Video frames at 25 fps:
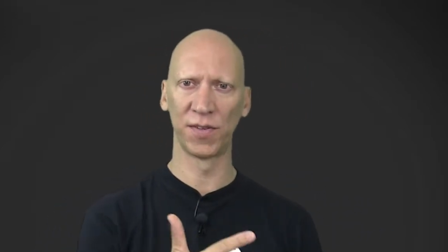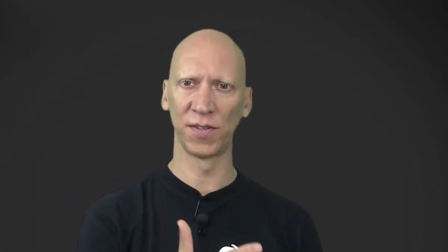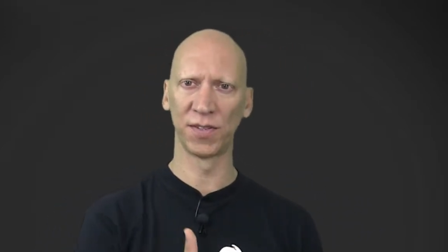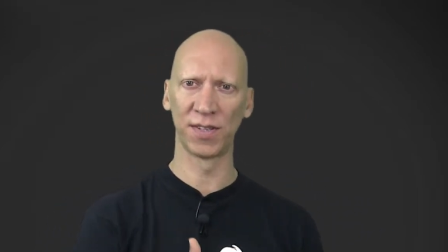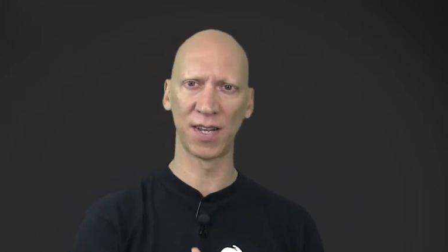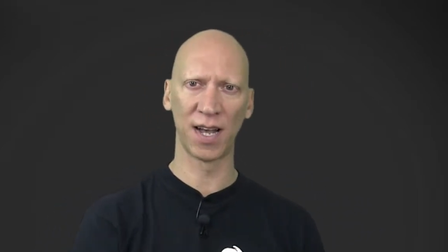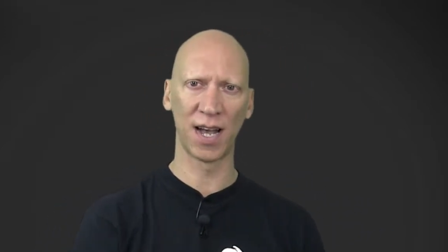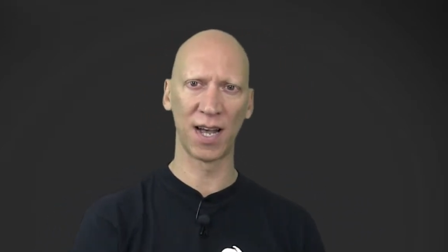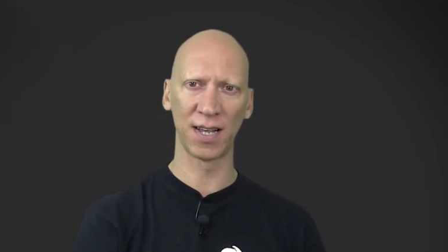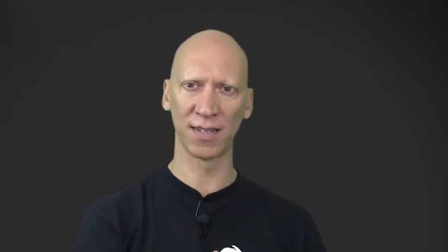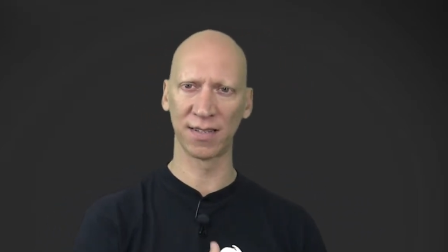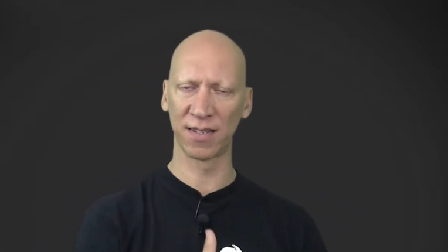the
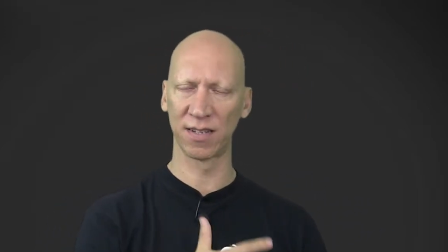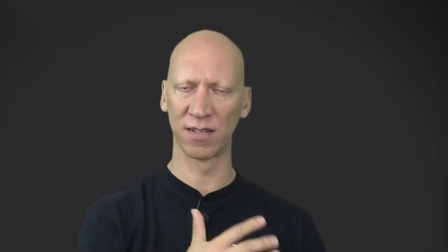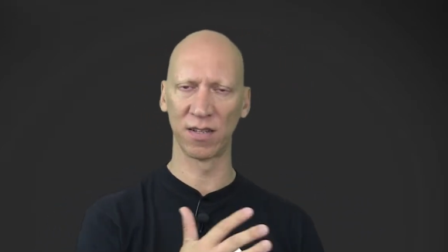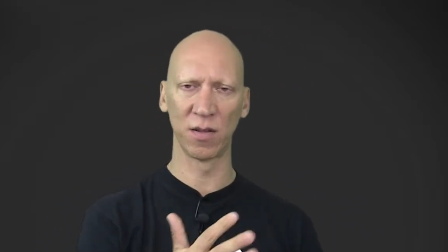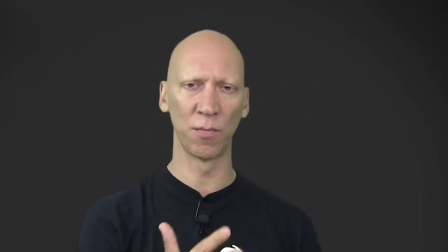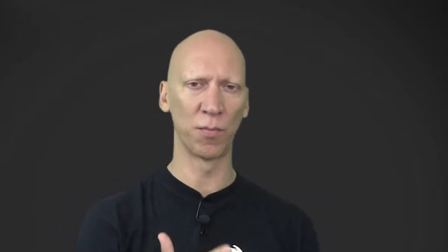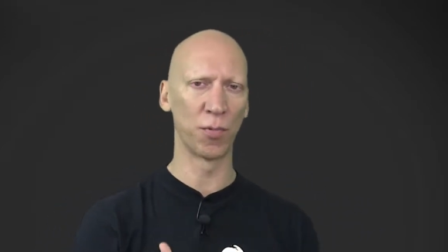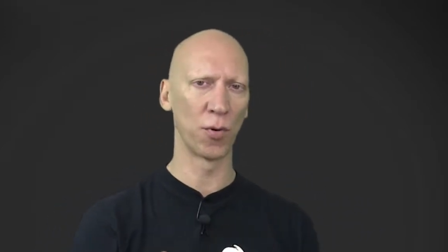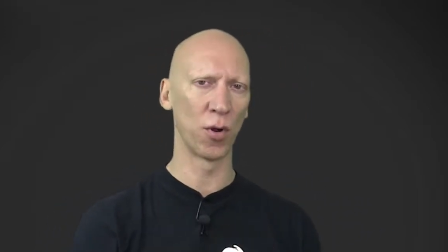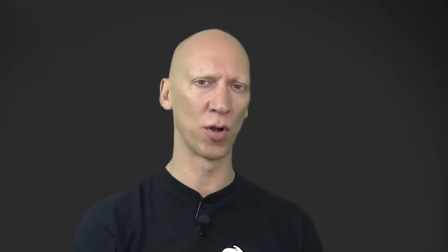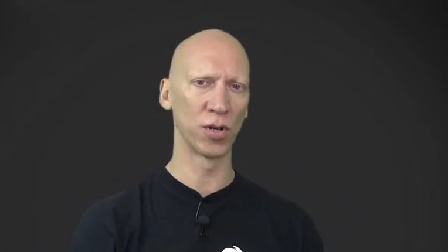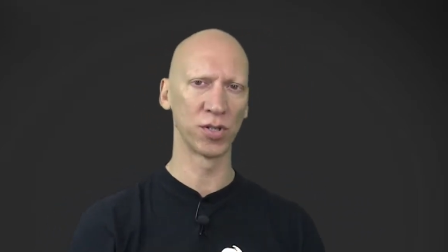tasks and
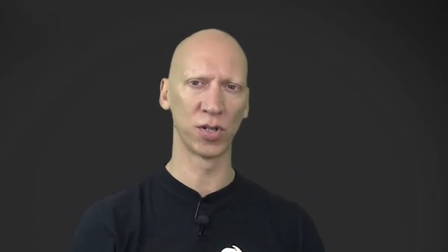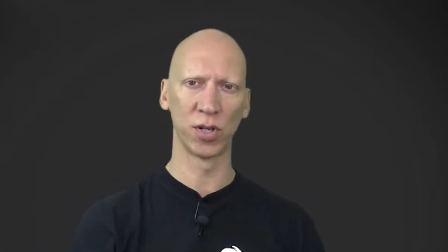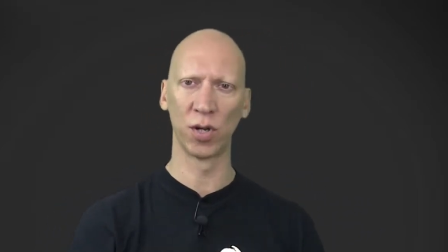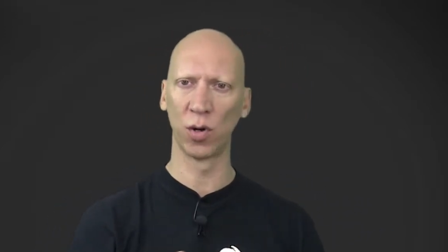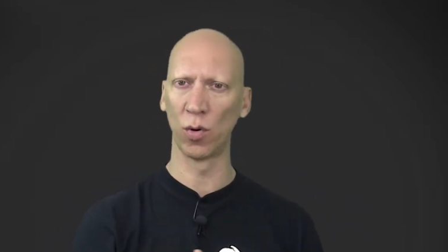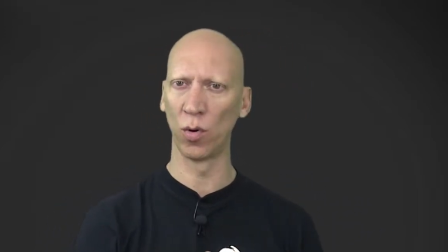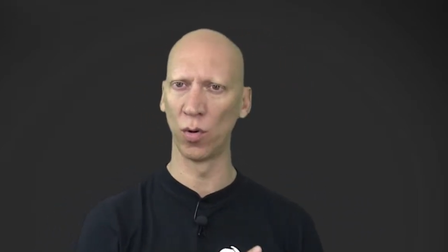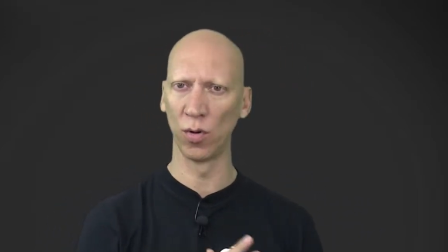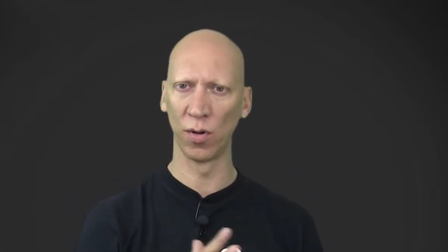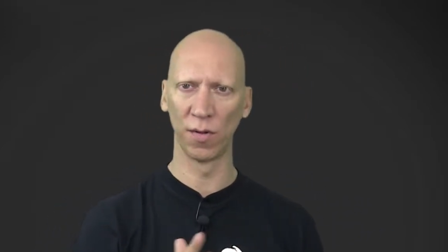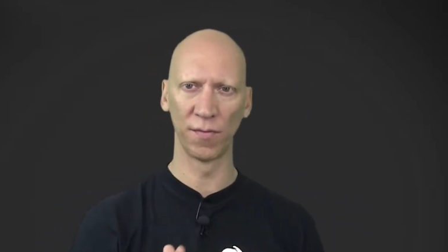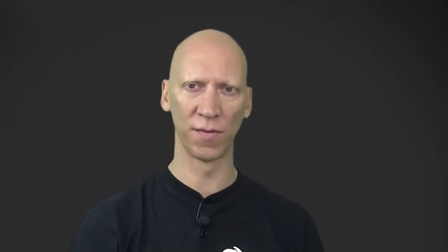the project,
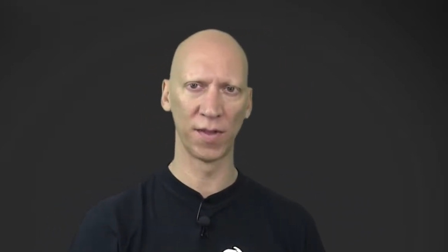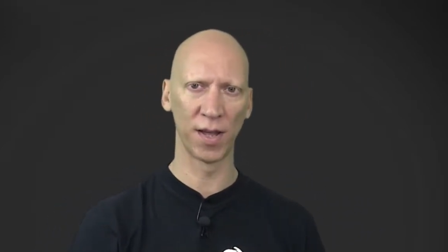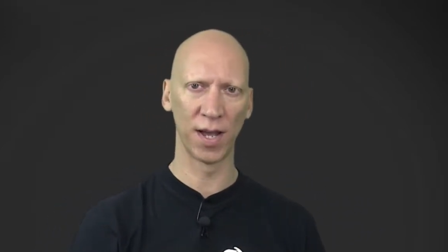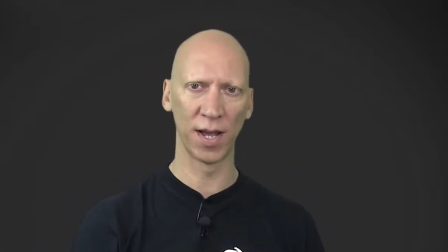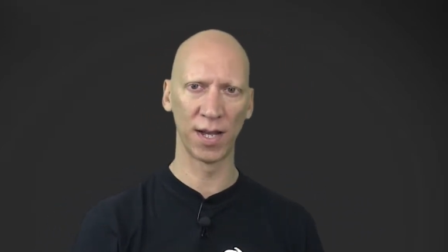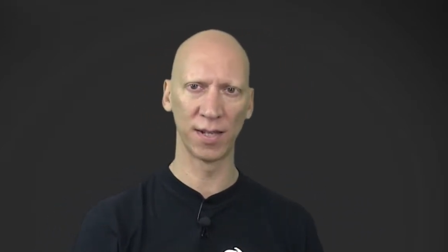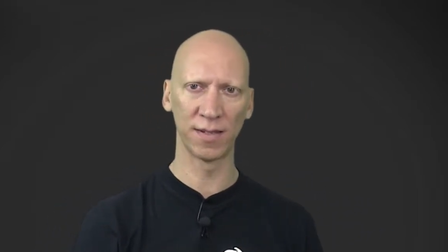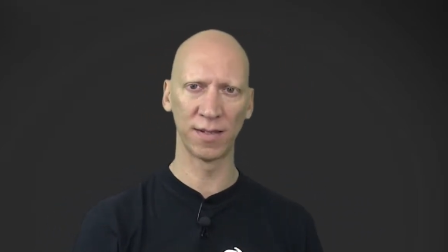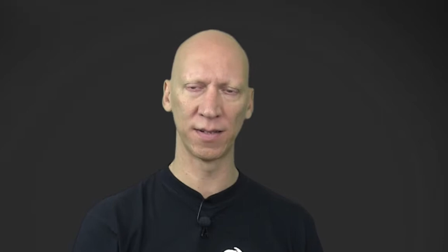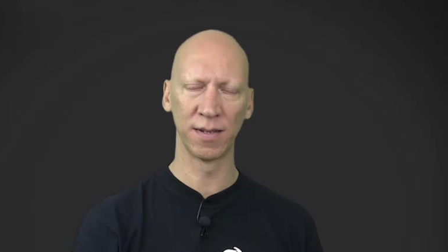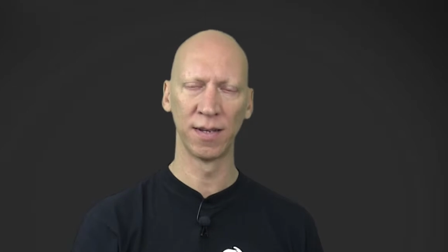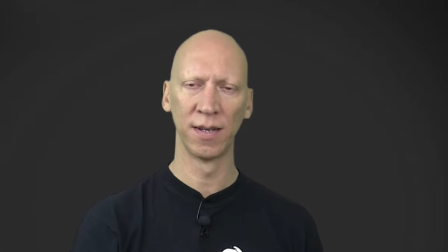all of
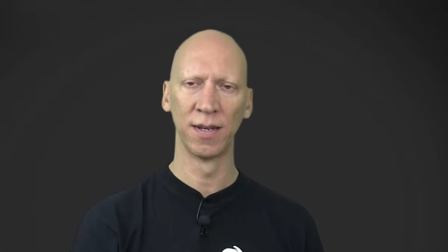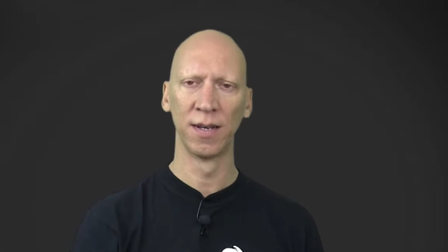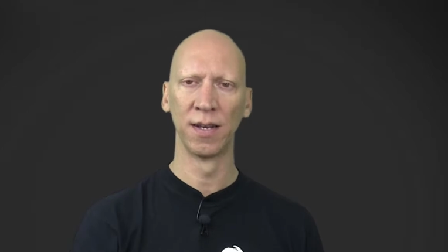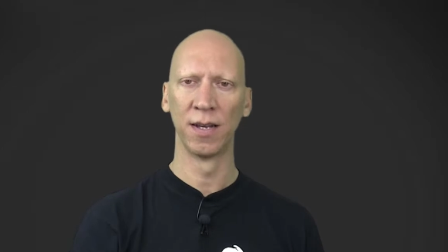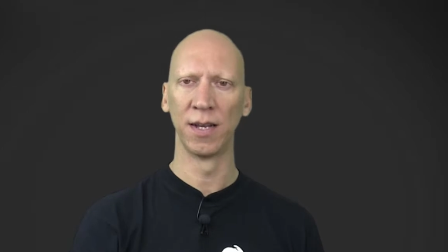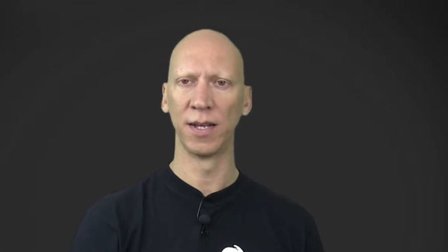that.